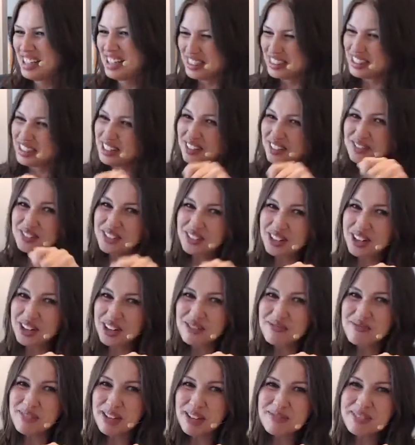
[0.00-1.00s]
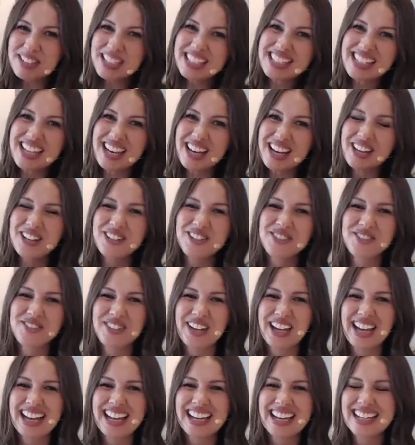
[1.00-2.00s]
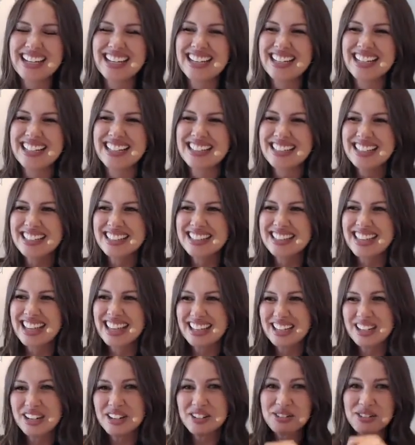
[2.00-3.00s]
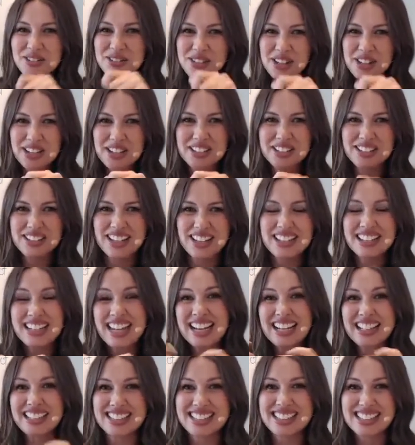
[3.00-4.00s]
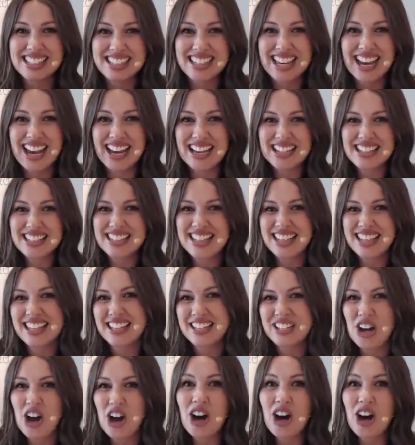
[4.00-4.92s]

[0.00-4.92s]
that I've grown by myself, and like a necklace that has like an